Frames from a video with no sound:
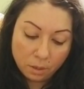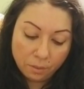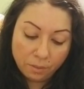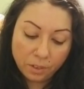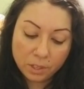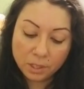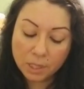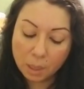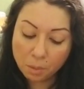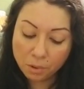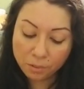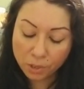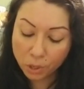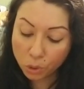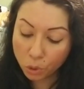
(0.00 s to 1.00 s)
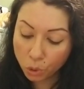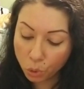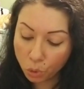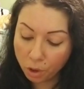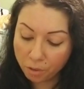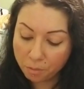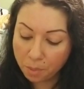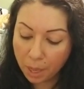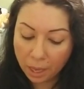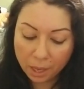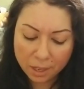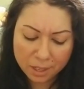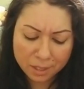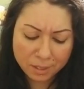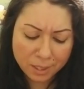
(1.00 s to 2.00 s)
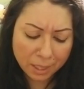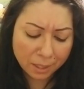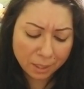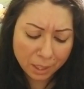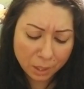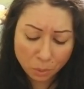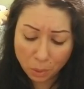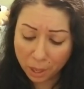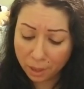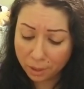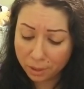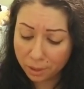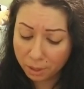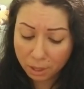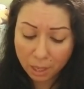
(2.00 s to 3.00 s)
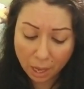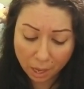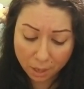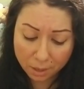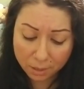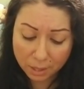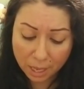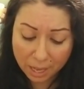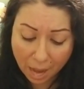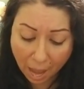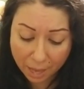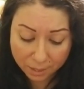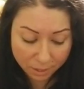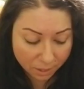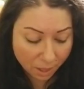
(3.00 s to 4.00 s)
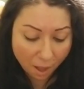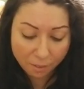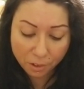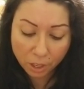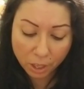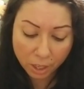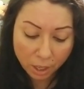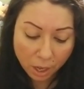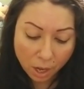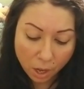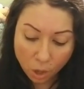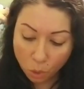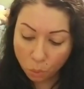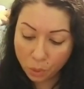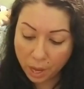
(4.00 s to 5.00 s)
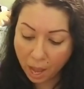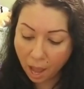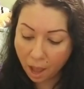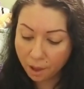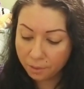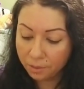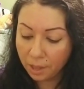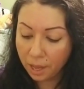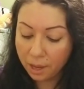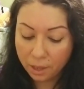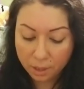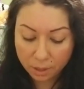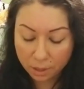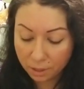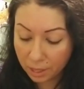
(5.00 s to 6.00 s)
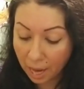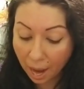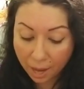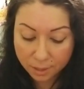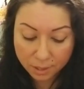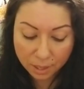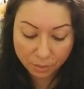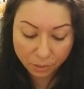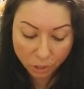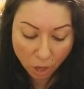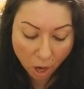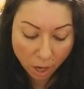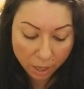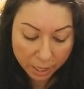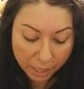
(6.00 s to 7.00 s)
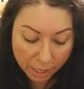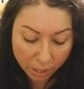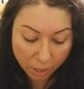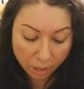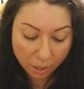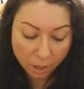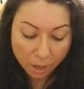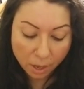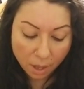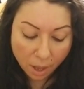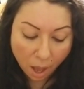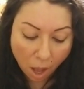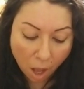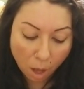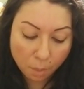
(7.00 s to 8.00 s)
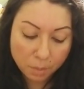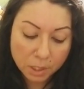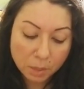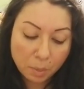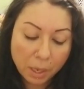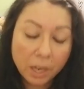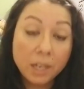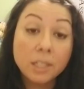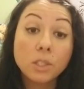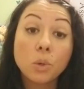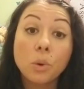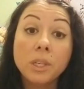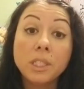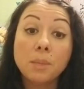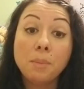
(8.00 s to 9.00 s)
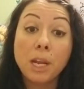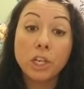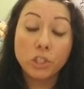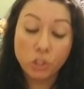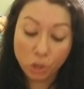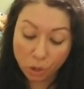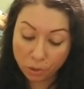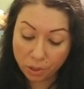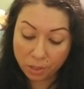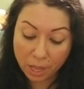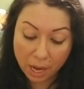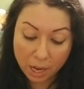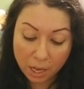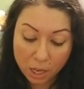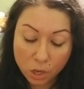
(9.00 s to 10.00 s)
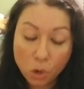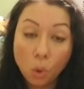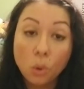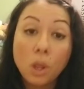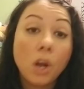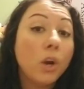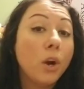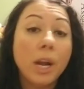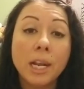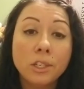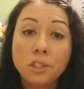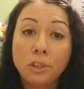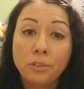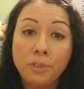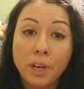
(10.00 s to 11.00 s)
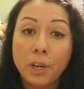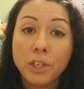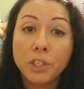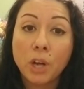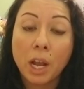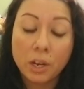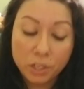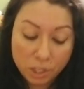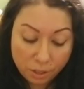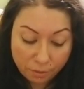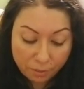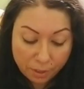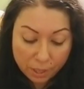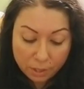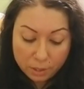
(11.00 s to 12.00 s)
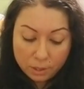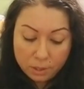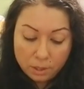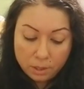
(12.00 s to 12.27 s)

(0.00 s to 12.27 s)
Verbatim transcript: For some of you who have been dealing with an, an axe lover, we have like the axe lover card here. Um, Spirit is going to make sure that they can no longer interfere in your energy field.